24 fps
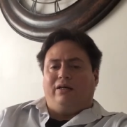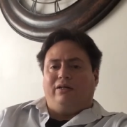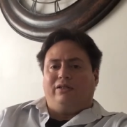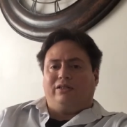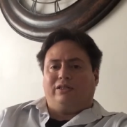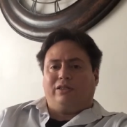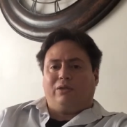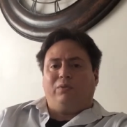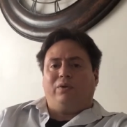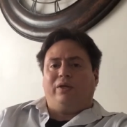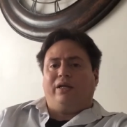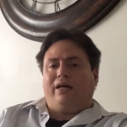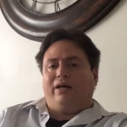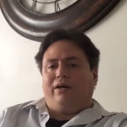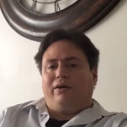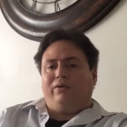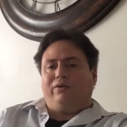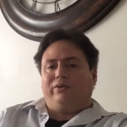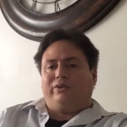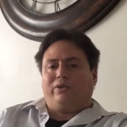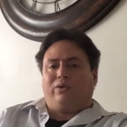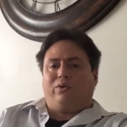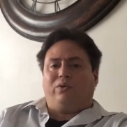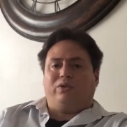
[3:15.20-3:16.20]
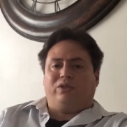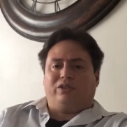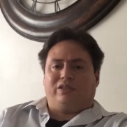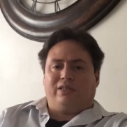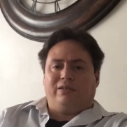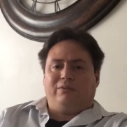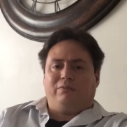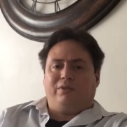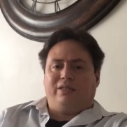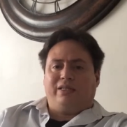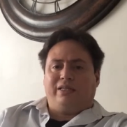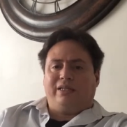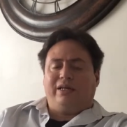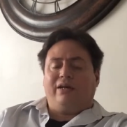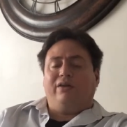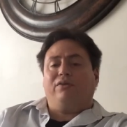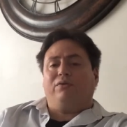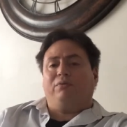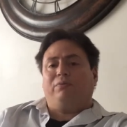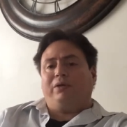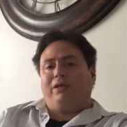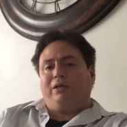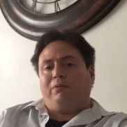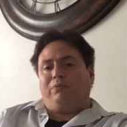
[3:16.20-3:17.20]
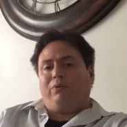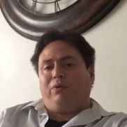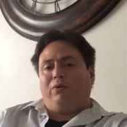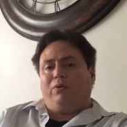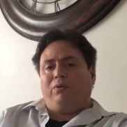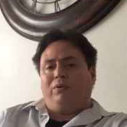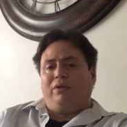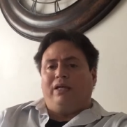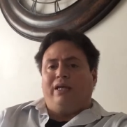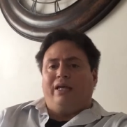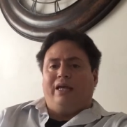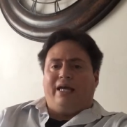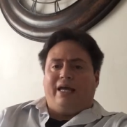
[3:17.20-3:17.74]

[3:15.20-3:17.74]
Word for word: someone else or some of the other people